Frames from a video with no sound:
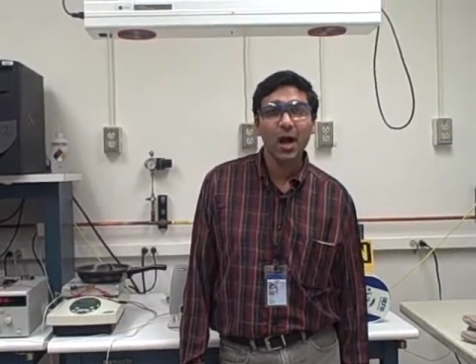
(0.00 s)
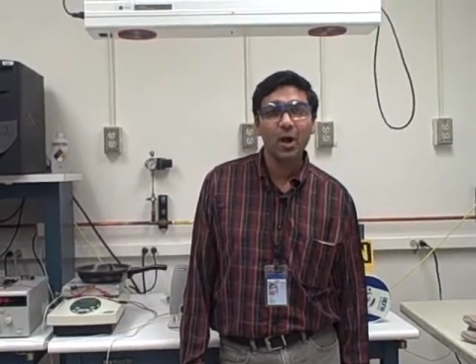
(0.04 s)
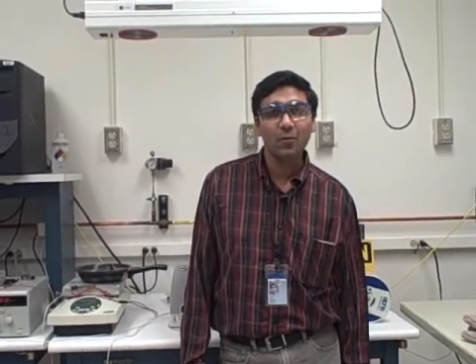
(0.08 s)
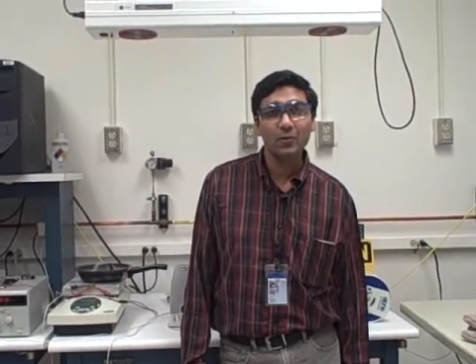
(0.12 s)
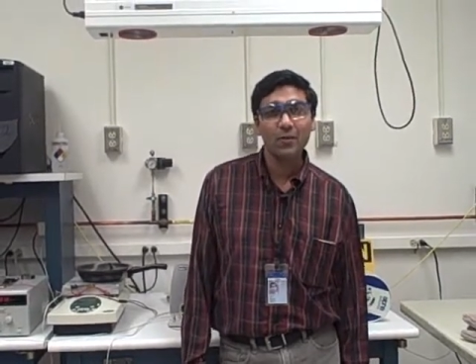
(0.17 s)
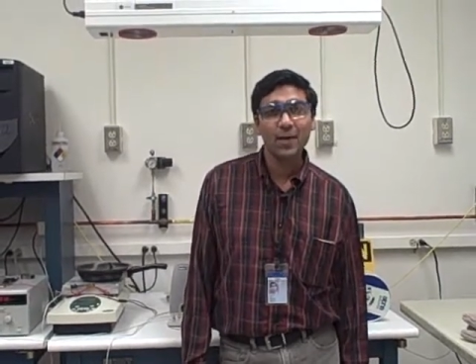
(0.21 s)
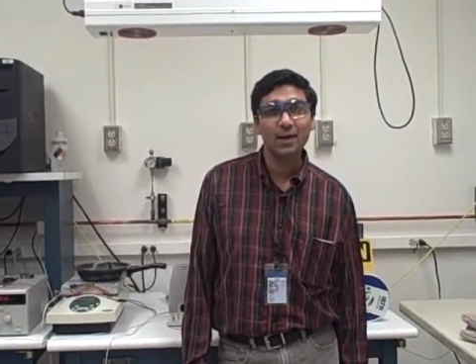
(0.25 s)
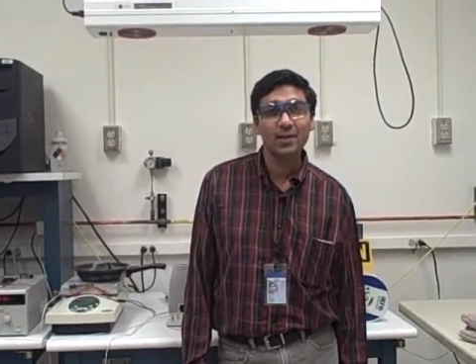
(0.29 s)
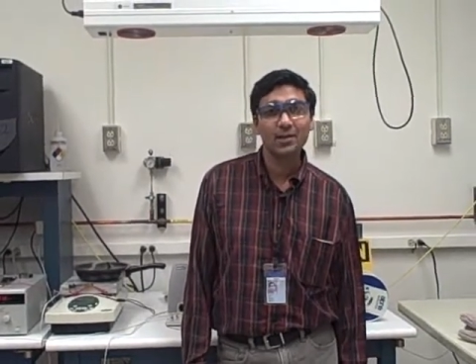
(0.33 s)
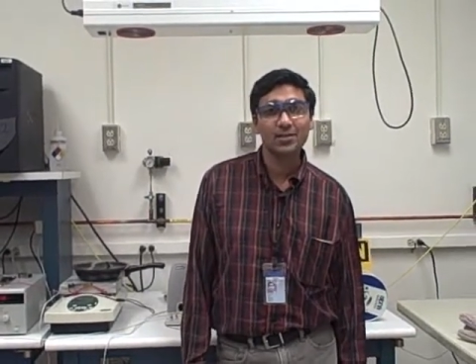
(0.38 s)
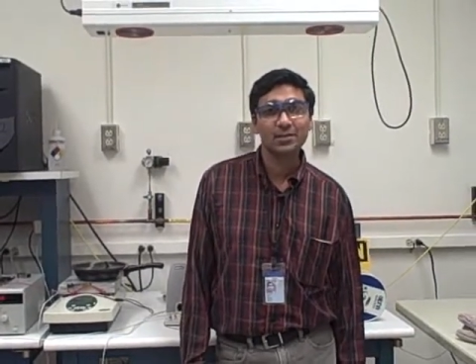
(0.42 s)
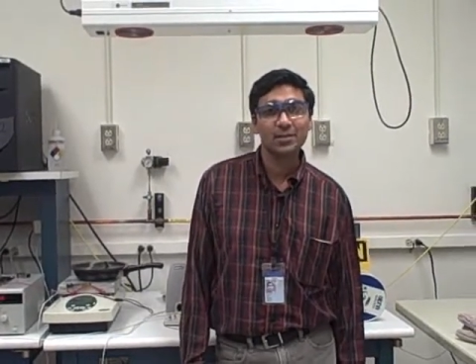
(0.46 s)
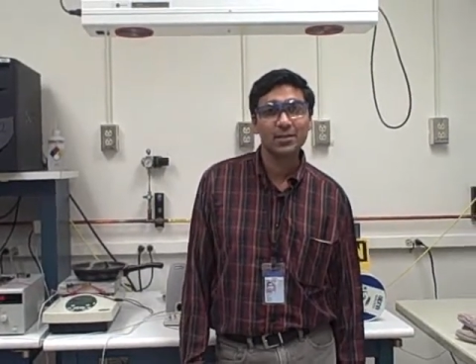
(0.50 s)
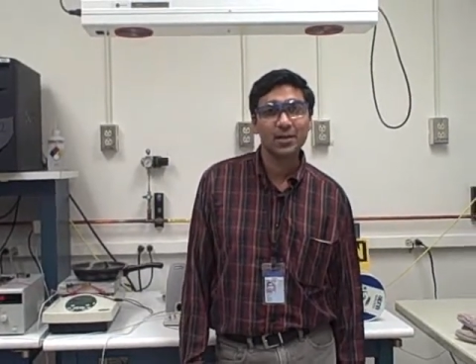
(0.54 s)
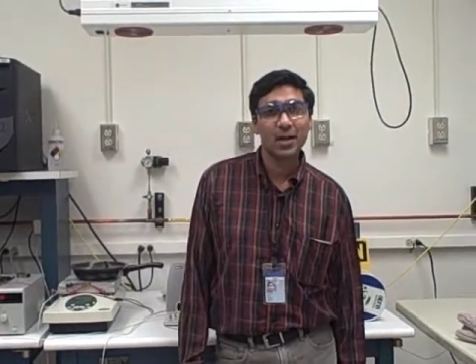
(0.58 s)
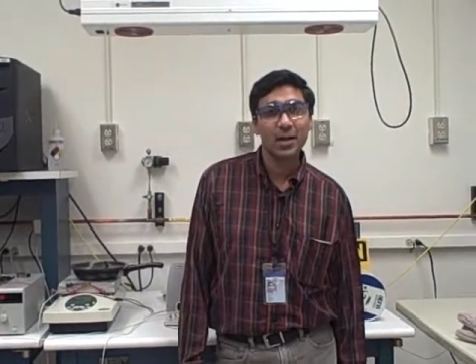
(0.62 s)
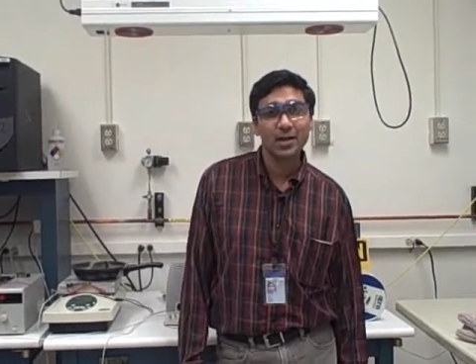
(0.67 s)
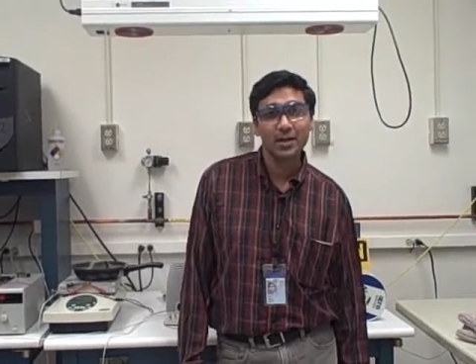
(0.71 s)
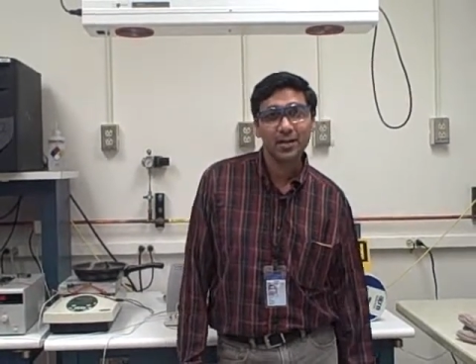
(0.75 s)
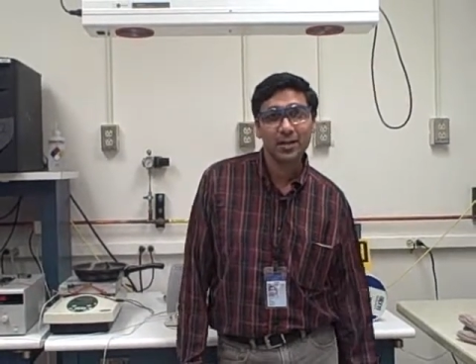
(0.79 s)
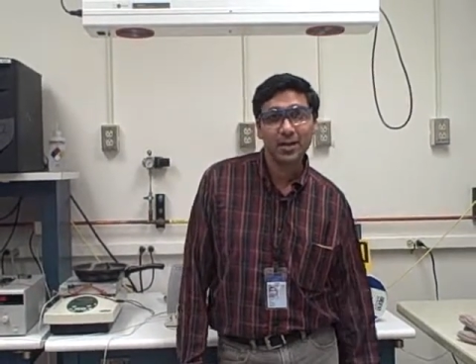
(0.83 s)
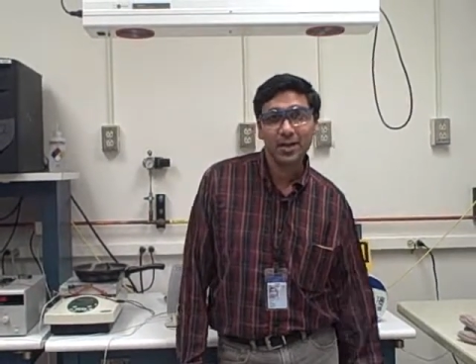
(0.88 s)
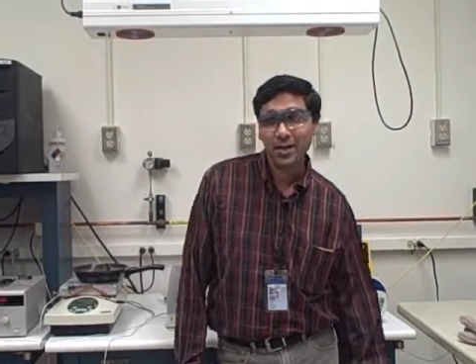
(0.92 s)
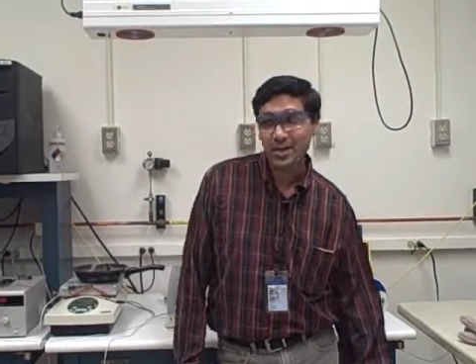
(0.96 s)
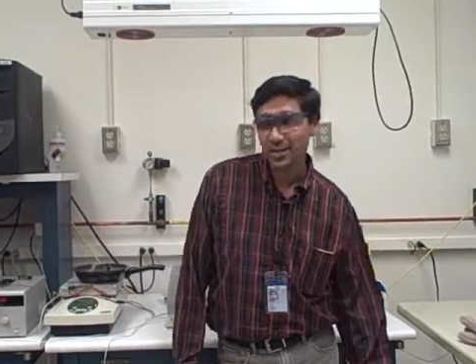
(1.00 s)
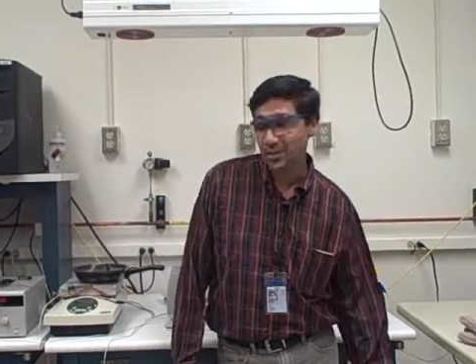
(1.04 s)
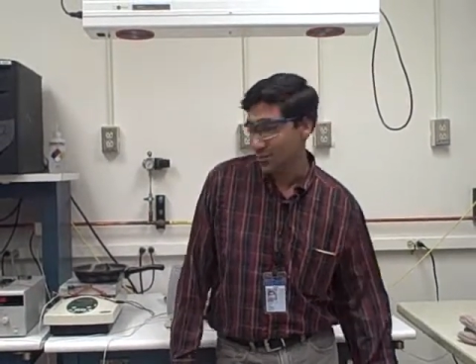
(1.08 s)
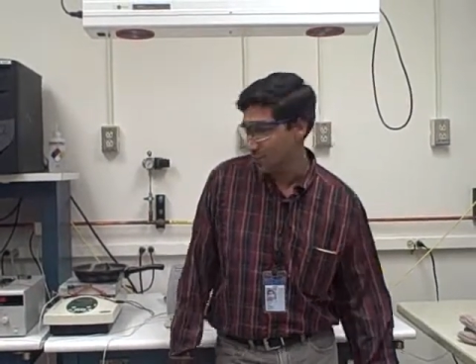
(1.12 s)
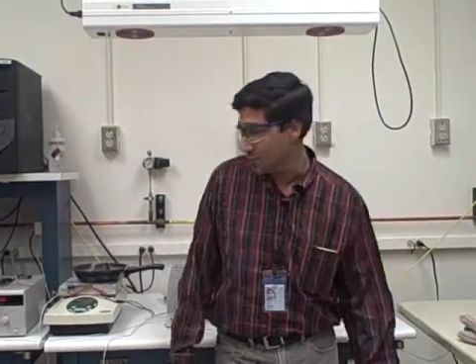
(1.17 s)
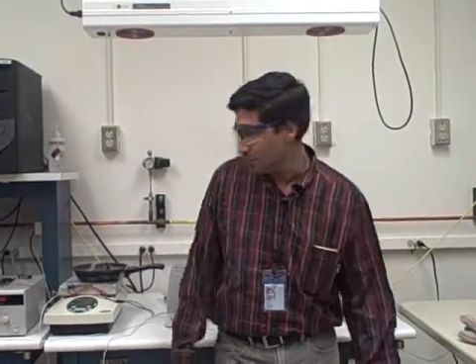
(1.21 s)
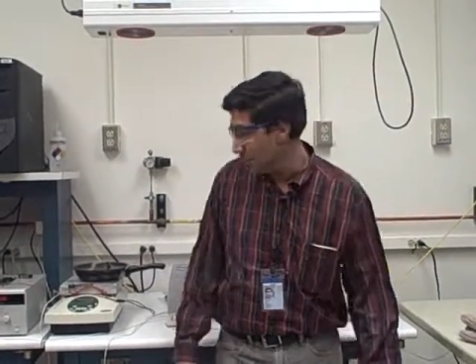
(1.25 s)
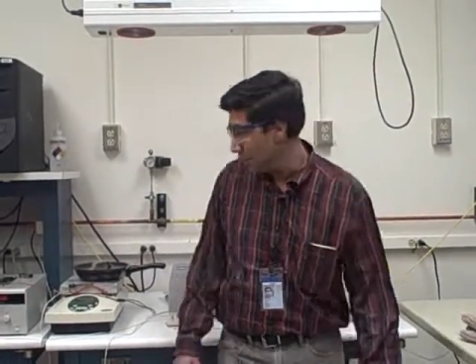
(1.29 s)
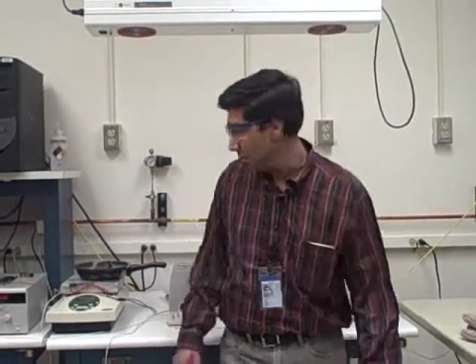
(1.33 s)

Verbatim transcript: how that is done is